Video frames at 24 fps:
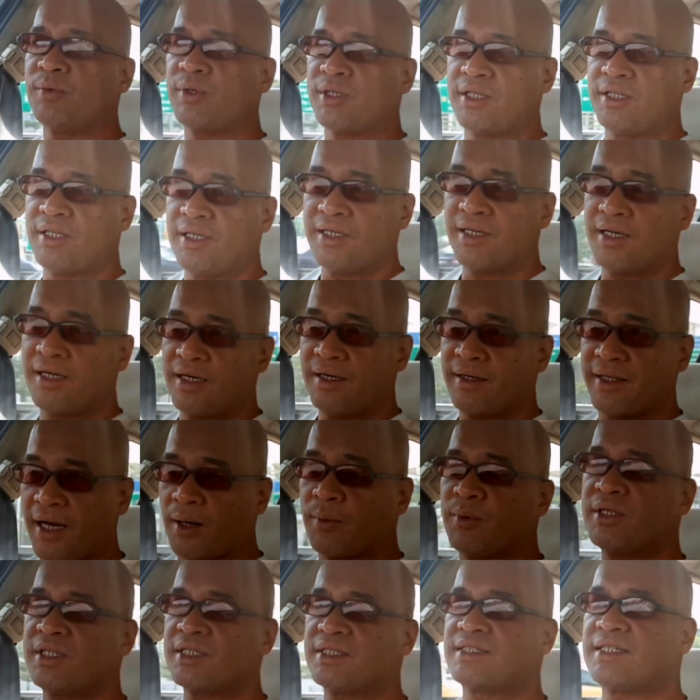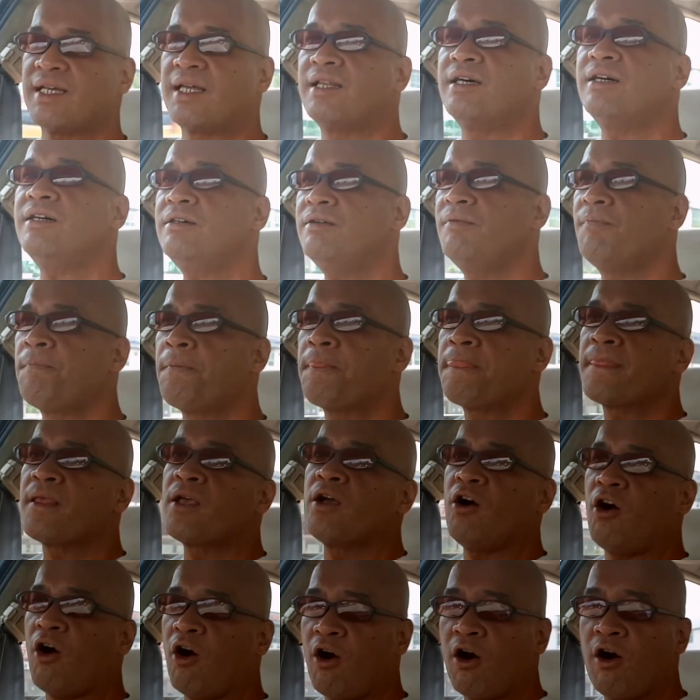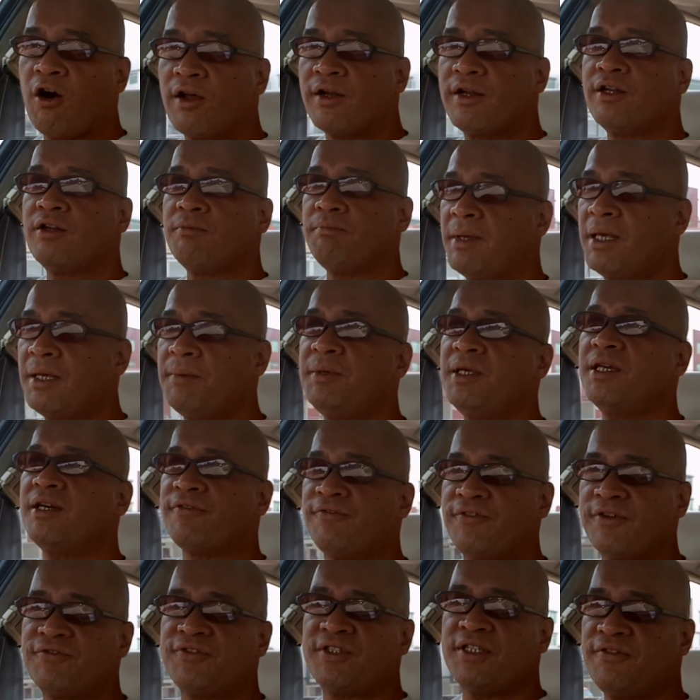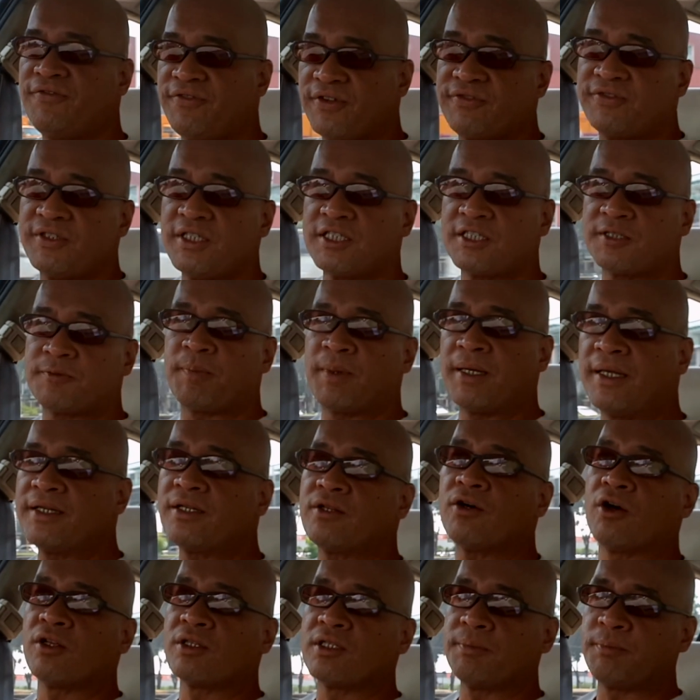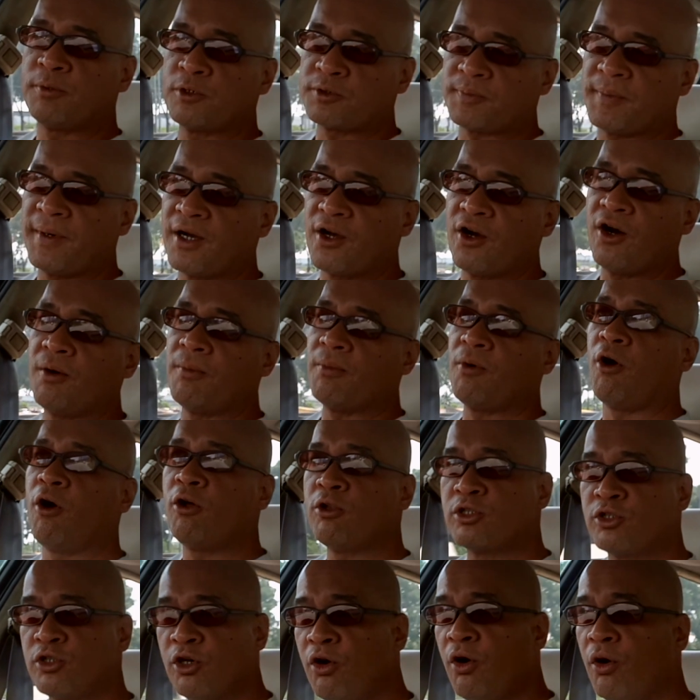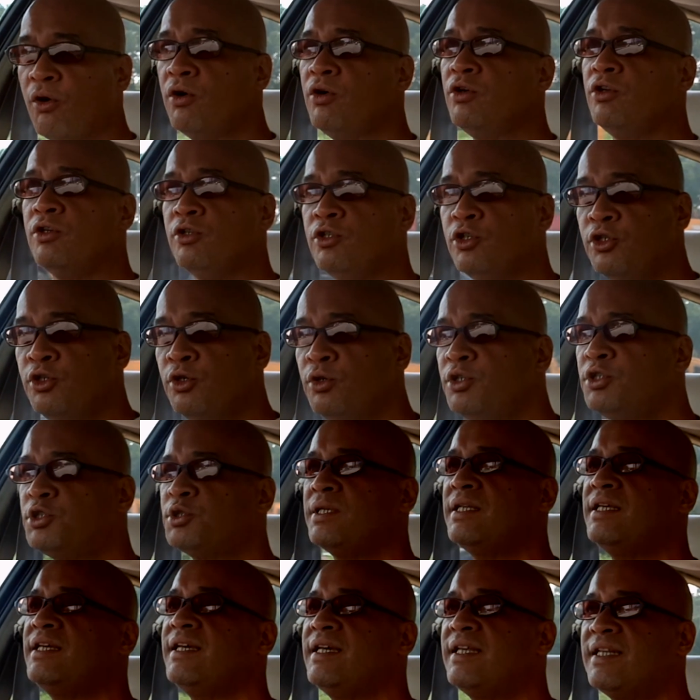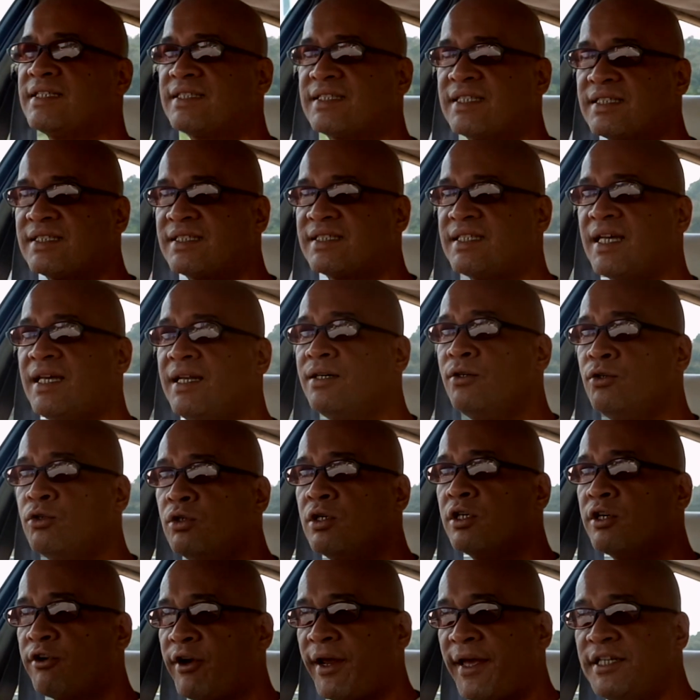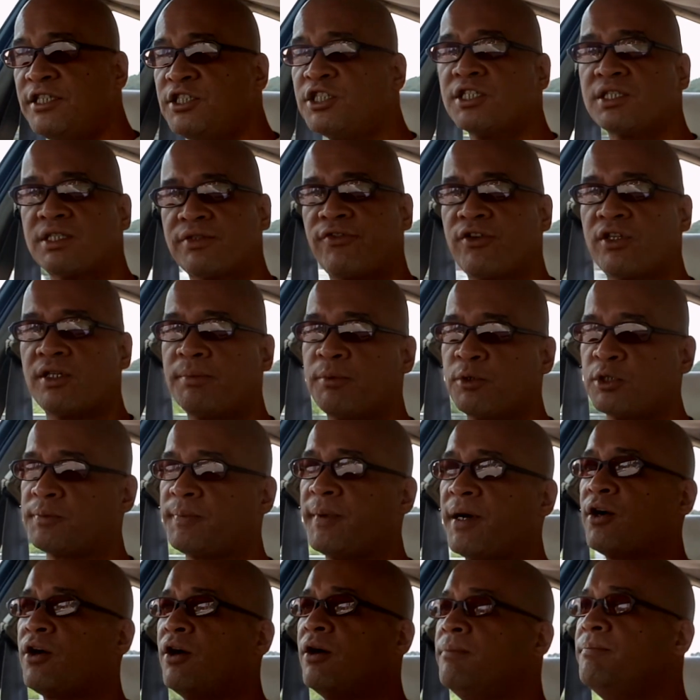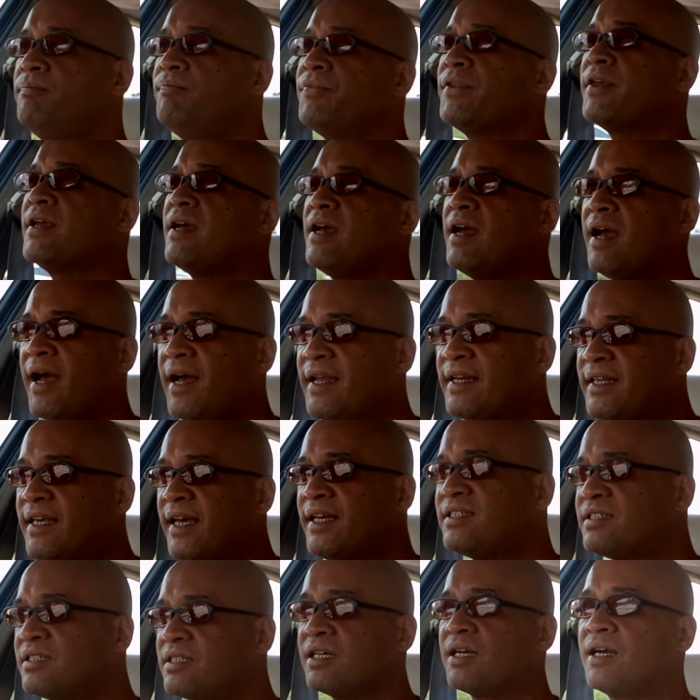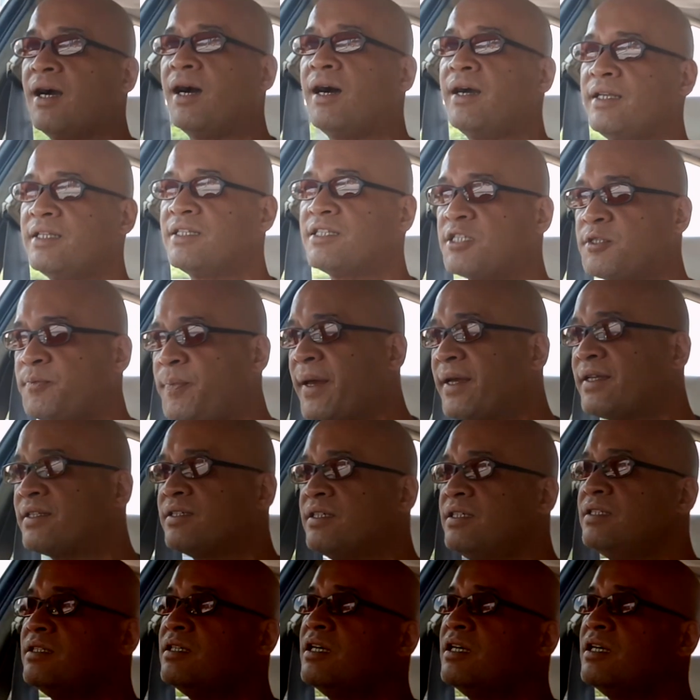the seller on maybe a 50-50 split on the Puspakom. Although, usually it is the seller who arranges for the Puspakom and gets the car inspected.